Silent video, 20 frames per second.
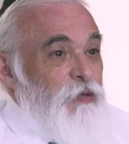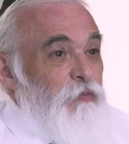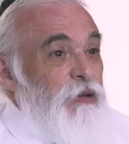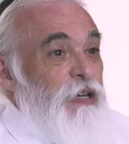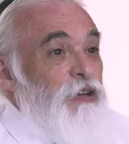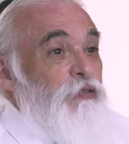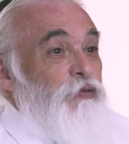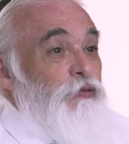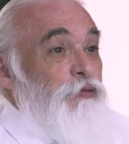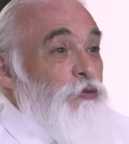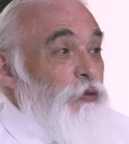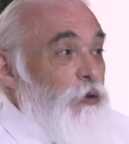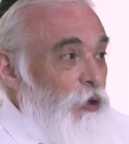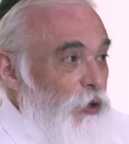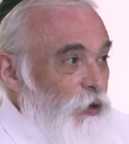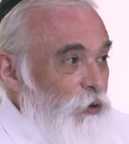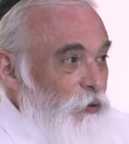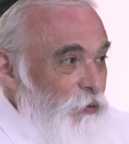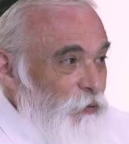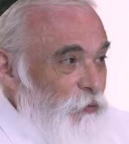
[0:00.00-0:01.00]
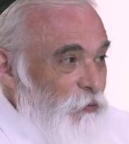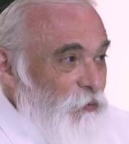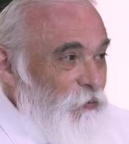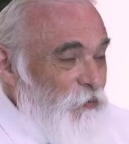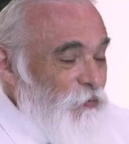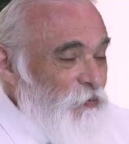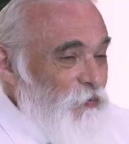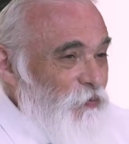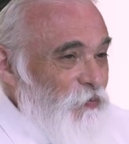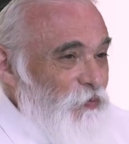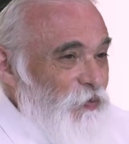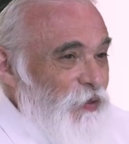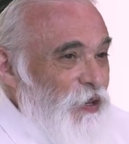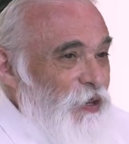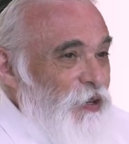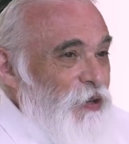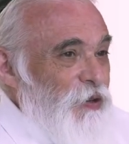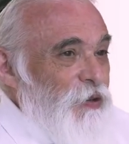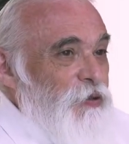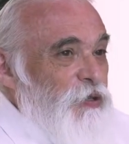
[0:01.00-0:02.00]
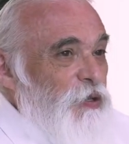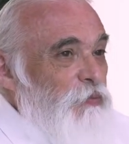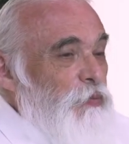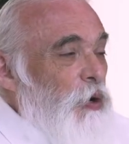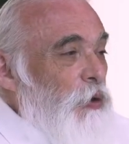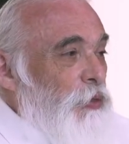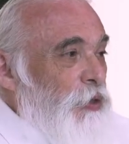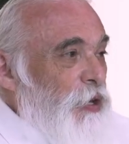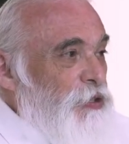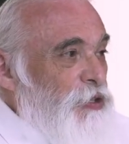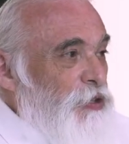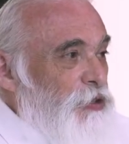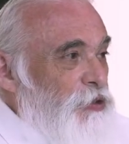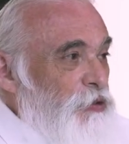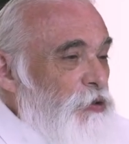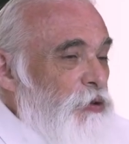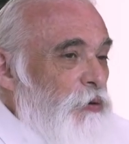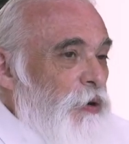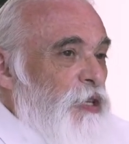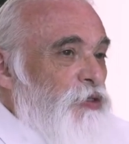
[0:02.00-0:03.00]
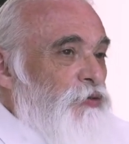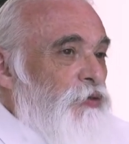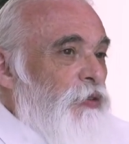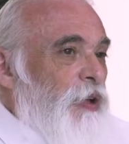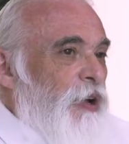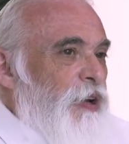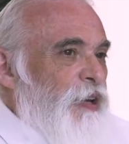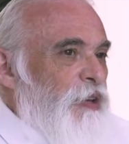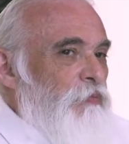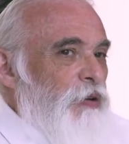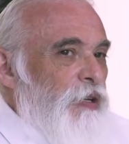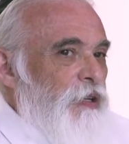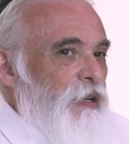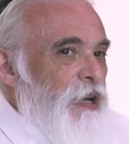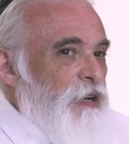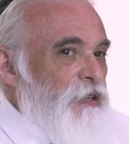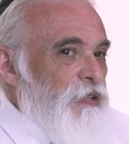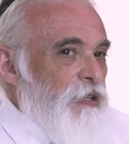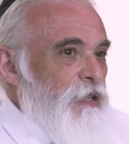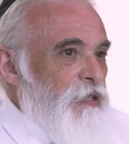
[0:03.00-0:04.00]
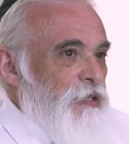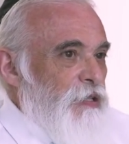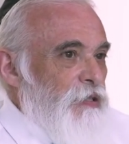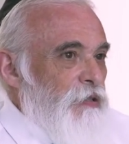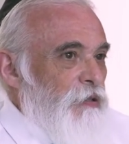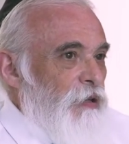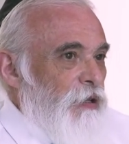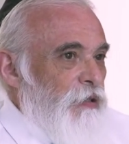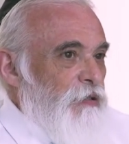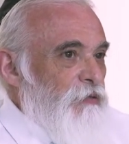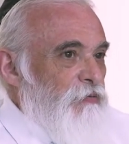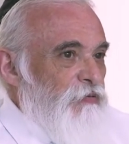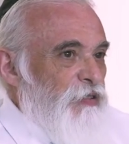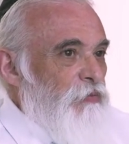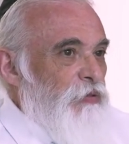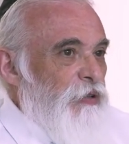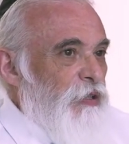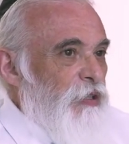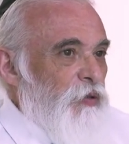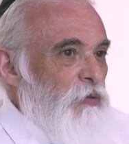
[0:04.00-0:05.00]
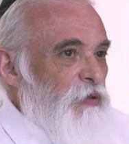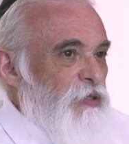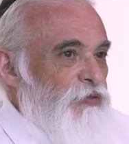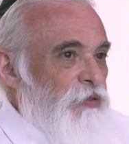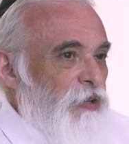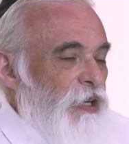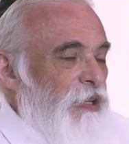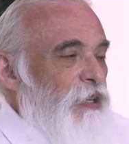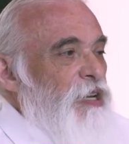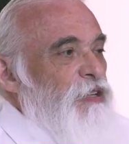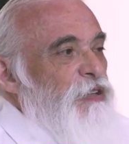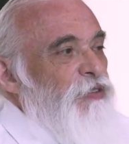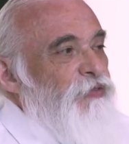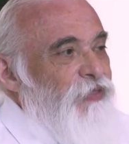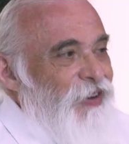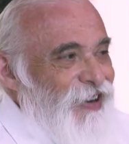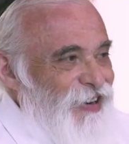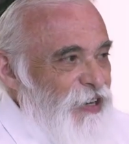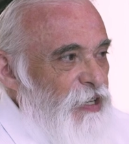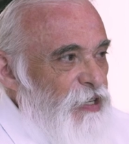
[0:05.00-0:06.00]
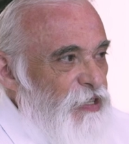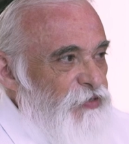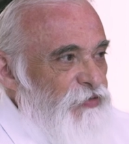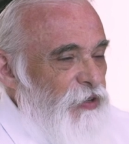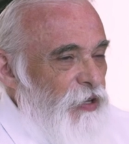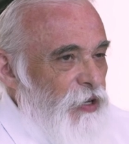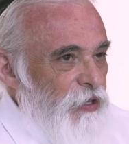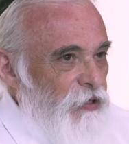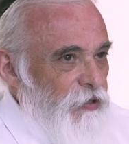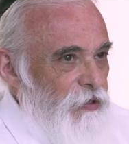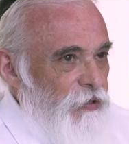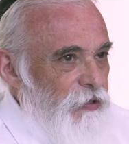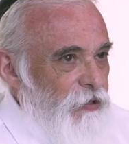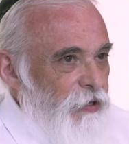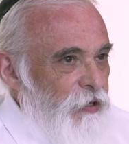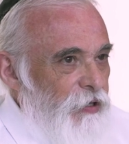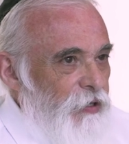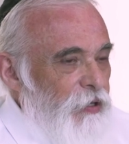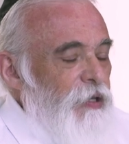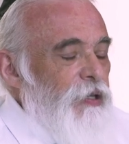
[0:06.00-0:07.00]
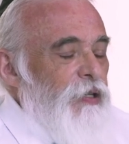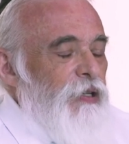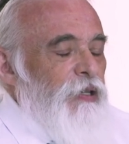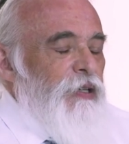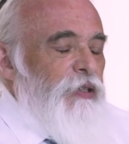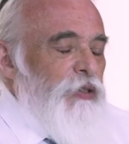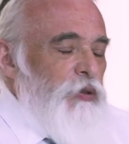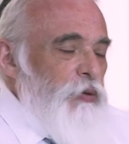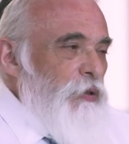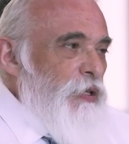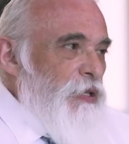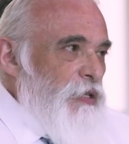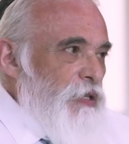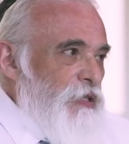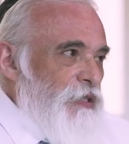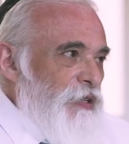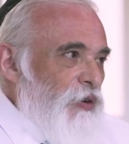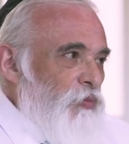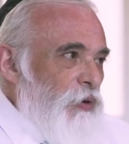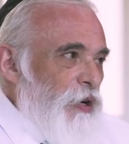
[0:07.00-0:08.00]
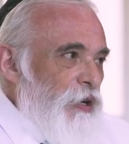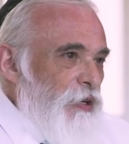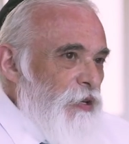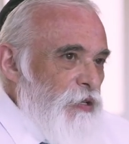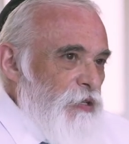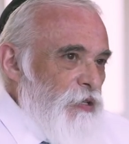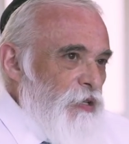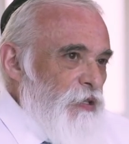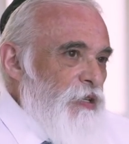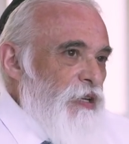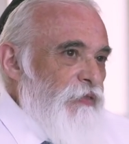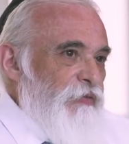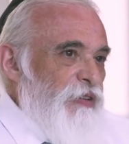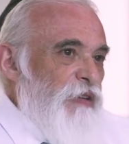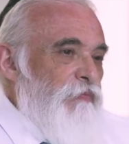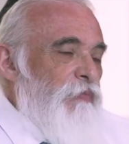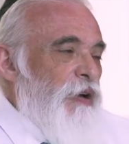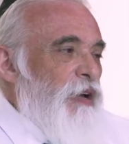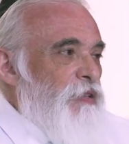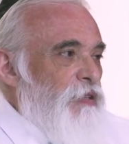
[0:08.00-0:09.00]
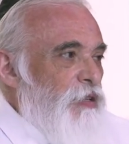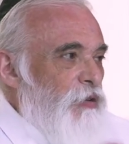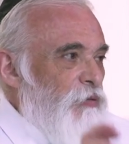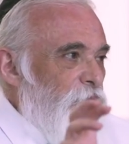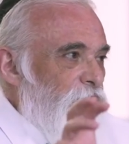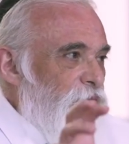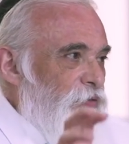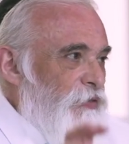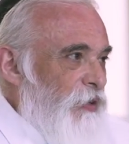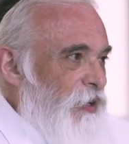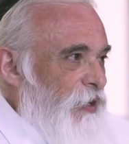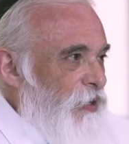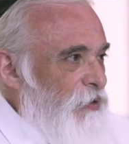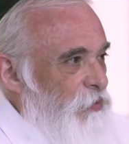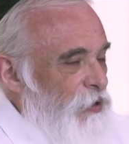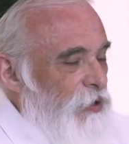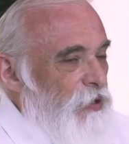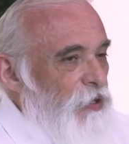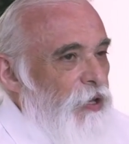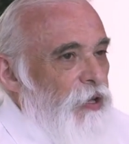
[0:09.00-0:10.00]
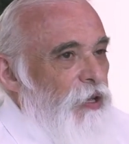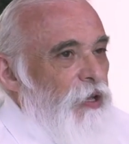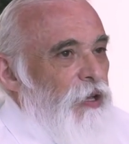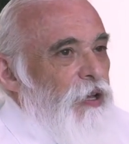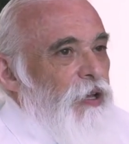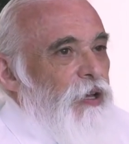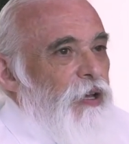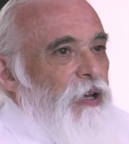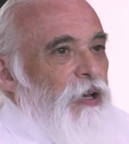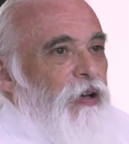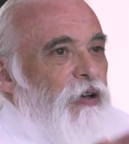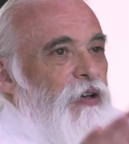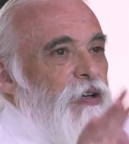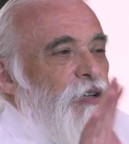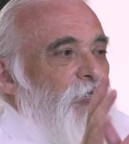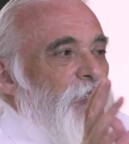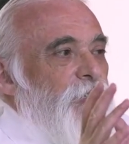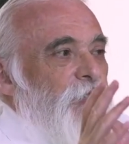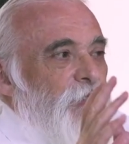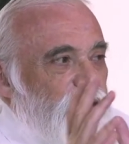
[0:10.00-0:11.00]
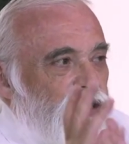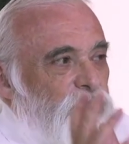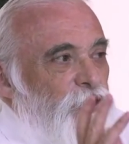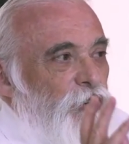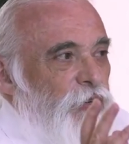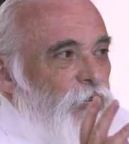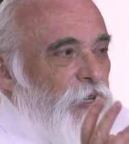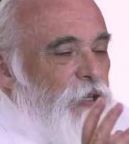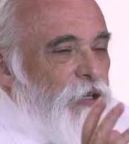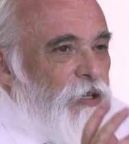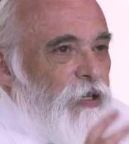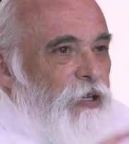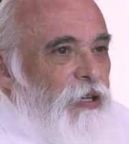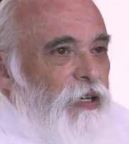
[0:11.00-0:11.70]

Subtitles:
being flown. So both things are true. It's flying, but actually it's not contributing to its flight. It's actually fighting its flight. Truth is, in some way, it is. It didn't have any mass, it couldn't fly. But externally,